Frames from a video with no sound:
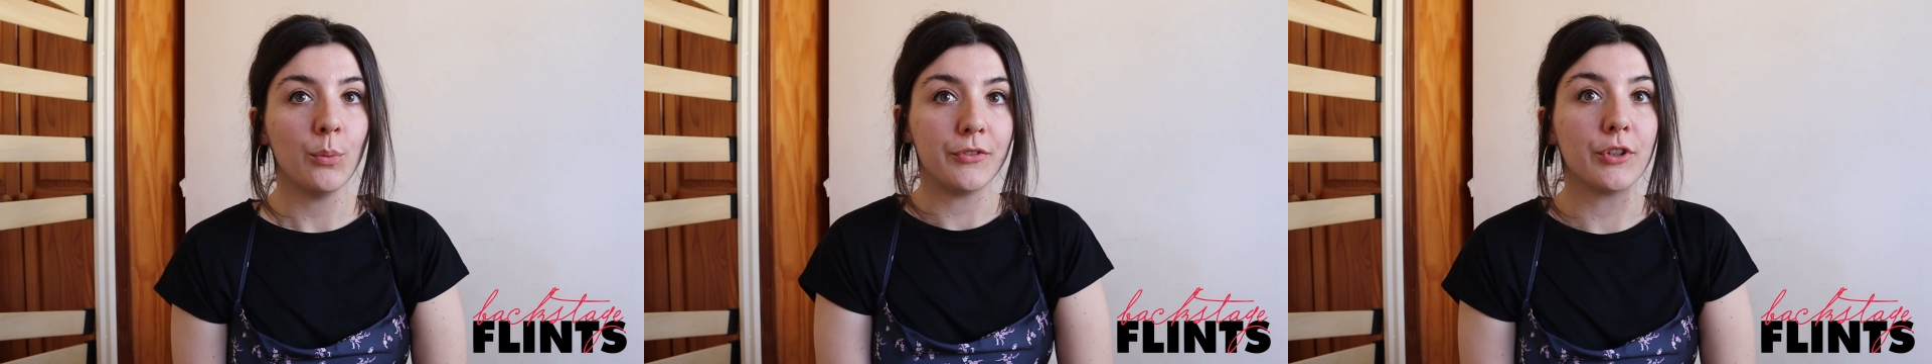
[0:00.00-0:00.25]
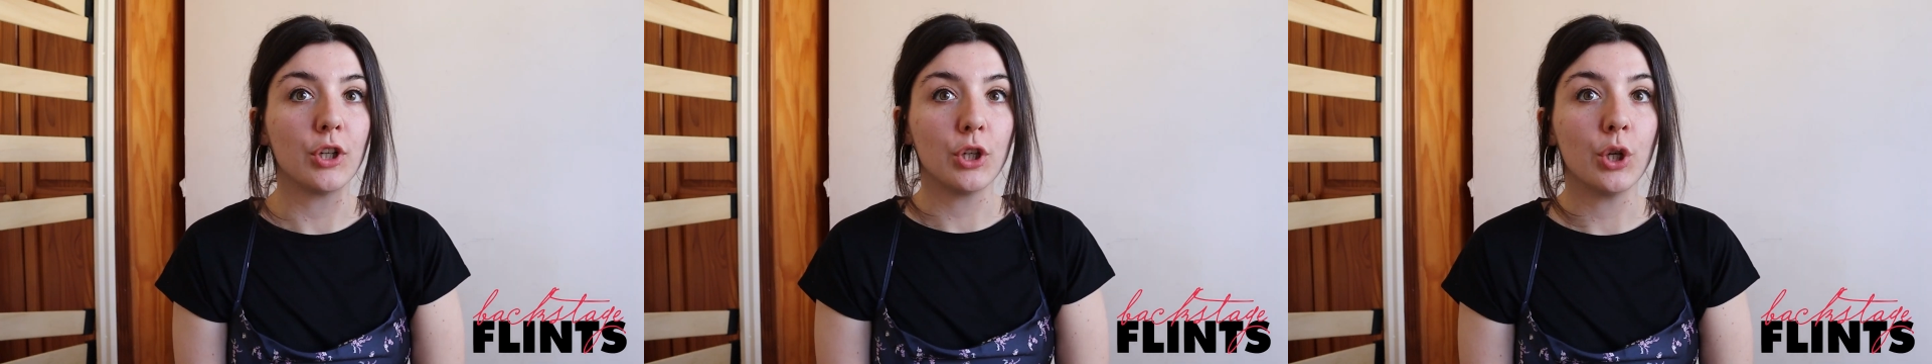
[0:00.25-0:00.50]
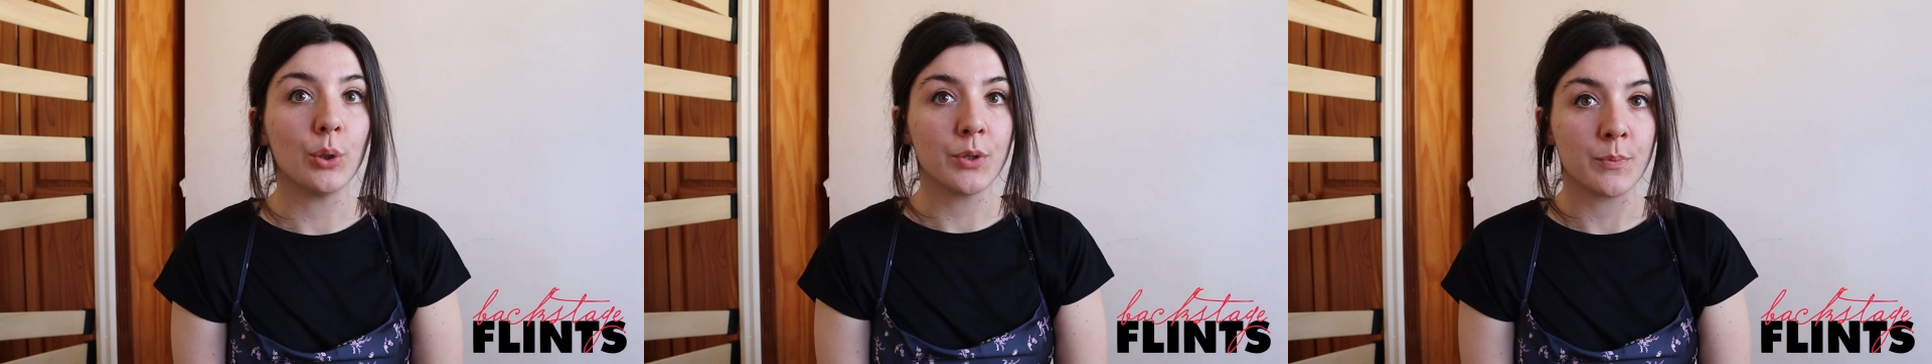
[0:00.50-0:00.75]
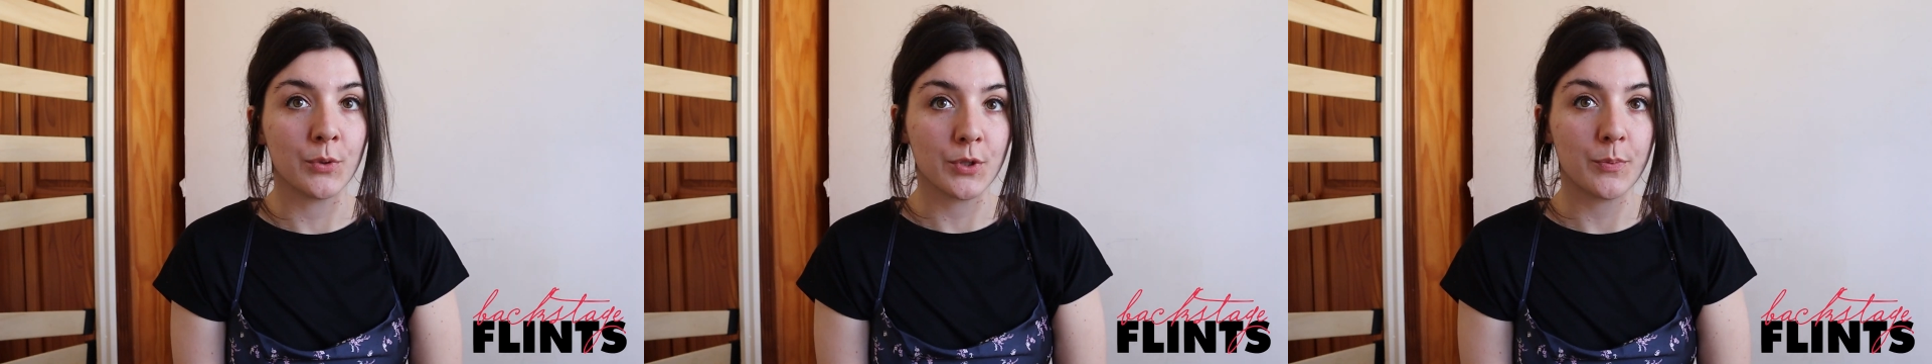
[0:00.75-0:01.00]
We've got
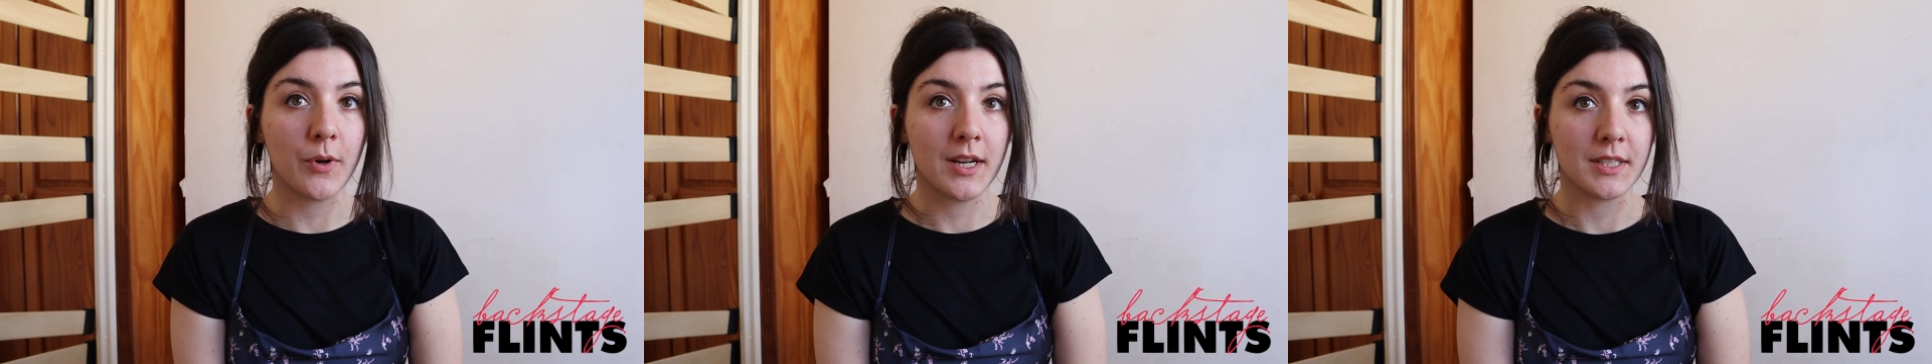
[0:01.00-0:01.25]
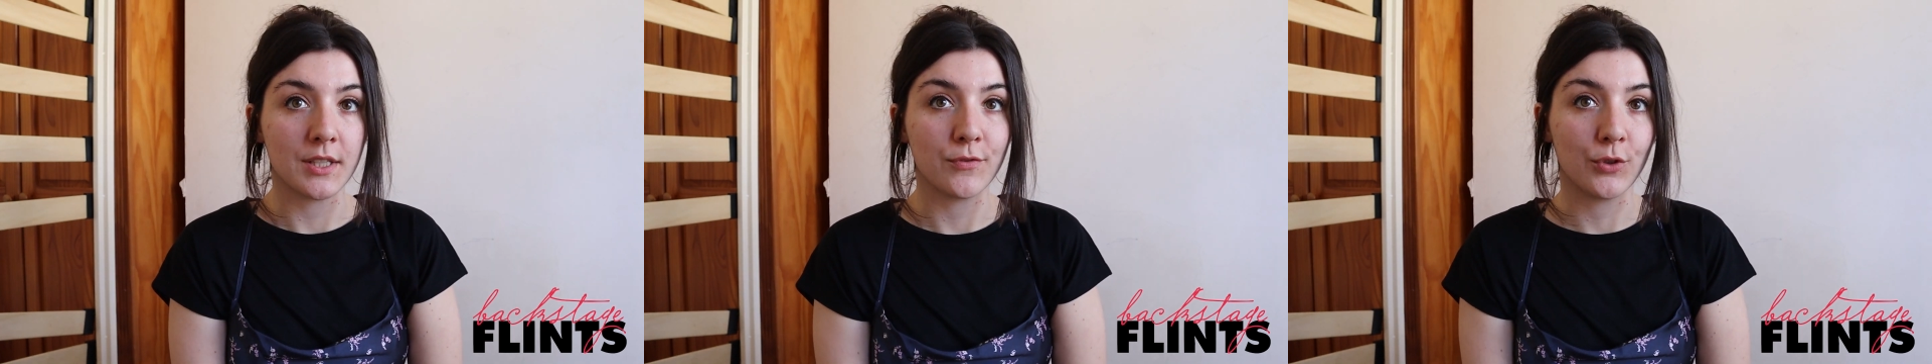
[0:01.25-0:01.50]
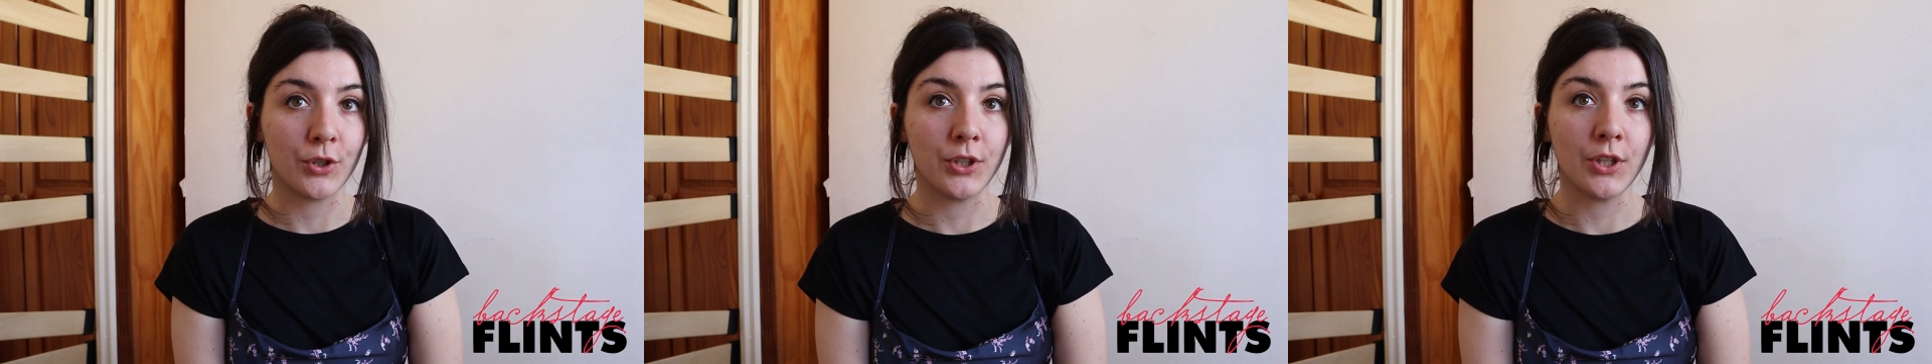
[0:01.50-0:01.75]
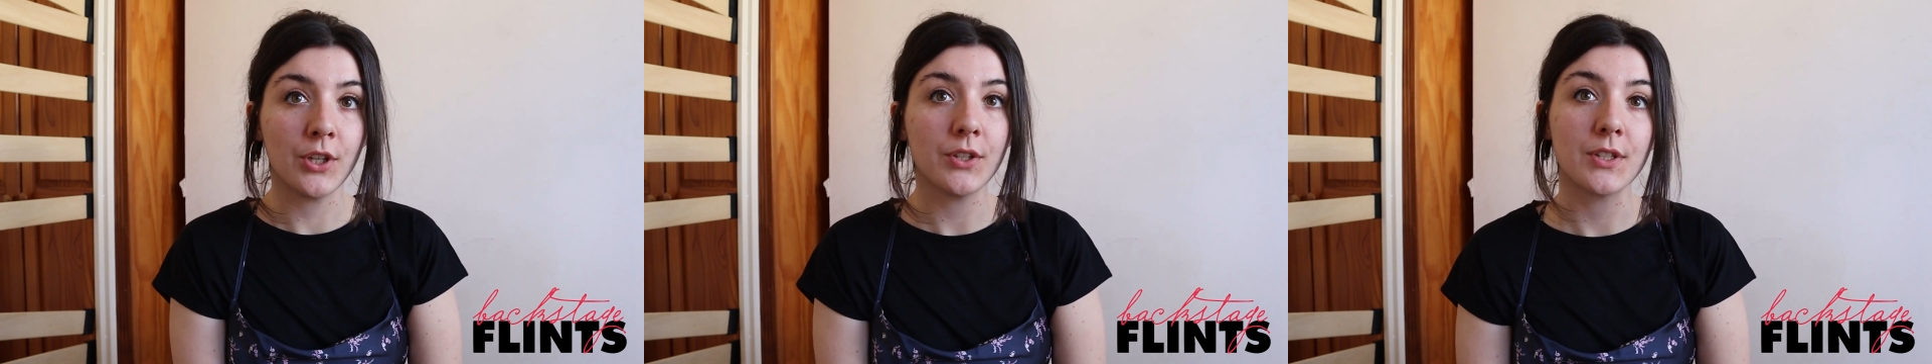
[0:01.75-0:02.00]
loads more surprises for you,